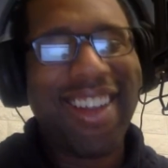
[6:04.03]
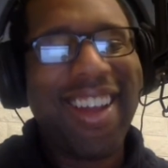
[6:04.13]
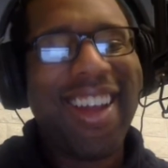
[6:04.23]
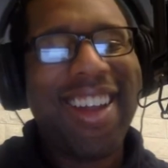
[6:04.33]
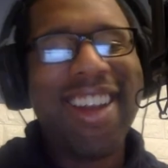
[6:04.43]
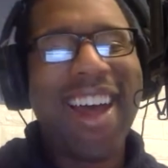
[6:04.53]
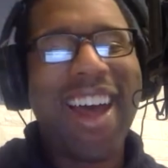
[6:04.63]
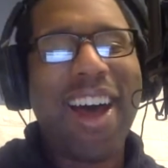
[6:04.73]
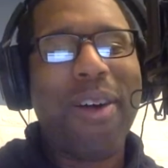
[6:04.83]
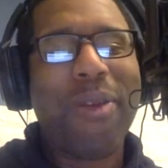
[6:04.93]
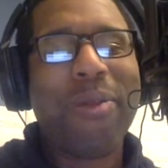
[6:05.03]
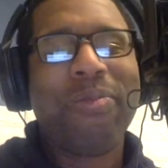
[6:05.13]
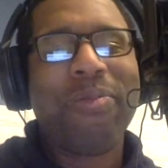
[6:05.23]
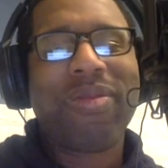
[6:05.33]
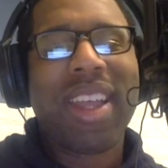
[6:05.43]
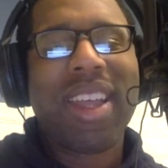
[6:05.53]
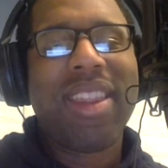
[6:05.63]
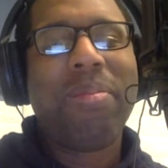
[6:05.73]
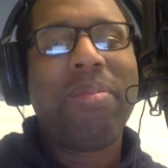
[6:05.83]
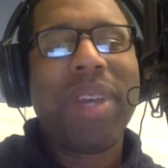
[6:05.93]
Now, the
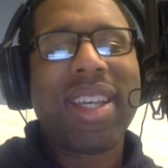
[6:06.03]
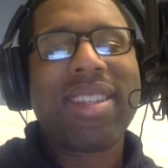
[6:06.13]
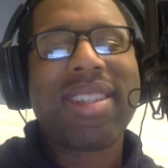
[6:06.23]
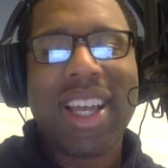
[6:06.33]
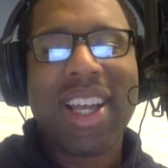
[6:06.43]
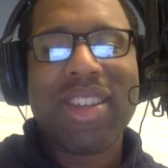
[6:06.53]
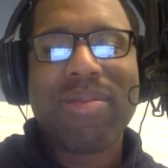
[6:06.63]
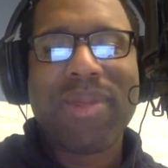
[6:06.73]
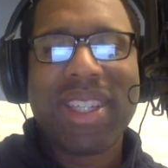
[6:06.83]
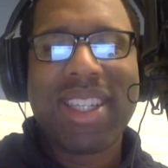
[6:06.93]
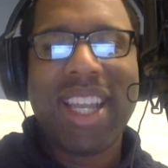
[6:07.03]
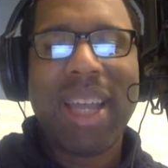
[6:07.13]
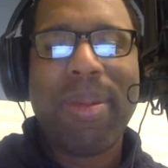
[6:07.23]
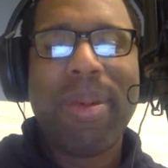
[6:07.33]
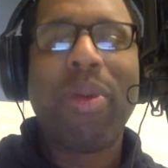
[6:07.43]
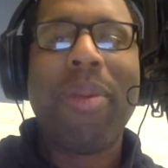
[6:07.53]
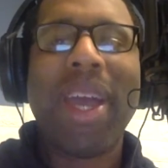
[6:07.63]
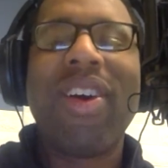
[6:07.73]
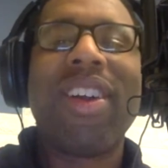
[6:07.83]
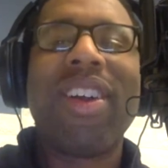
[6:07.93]
biggest sales mistake people make
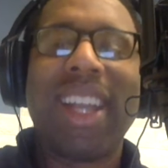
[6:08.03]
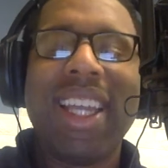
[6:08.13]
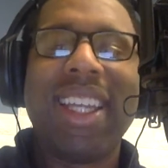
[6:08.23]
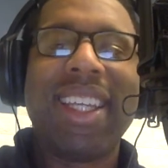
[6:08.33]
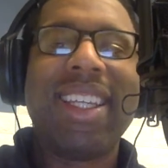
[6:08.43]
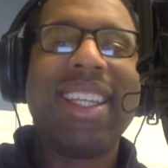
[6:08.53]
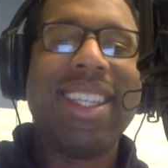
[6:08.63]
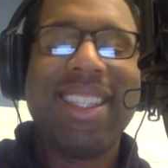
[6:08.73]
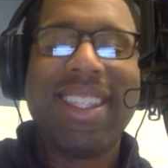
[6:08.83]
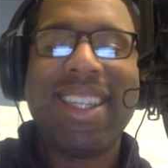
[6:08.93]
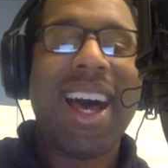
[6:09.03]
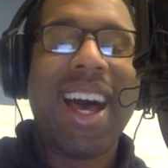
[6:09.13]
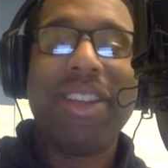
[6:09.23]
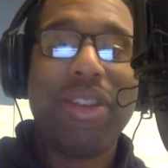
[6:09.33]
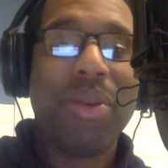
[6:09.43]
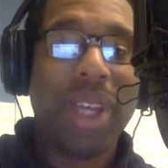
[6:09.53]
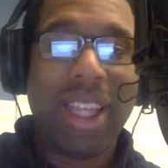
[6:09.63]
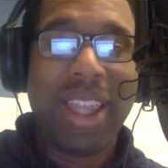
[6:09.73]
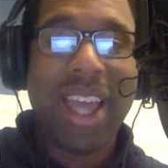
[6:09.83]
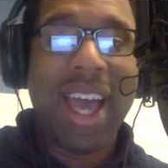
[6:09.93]
on LinkedIn is not
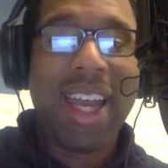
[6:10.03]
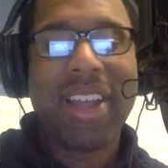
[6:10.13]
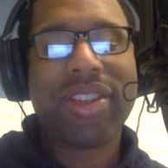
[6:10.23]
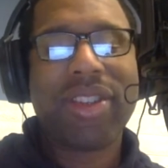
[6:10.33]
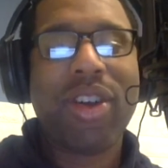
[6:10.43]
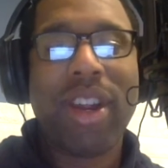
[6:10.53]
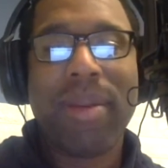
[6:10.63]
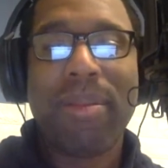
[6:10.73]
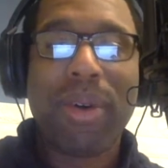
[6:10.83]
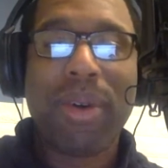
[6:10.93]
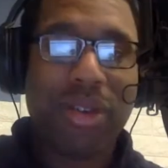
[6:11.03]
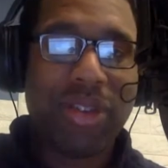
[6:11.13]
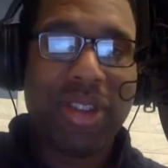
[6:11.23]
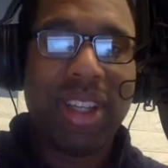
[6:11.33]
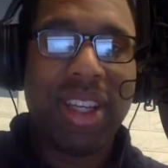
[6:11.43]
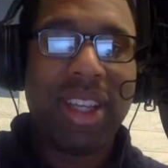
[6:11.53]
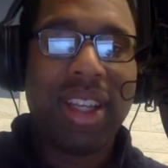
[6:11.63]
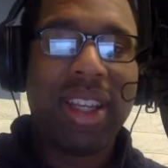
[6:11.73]
doing that, not starting personally.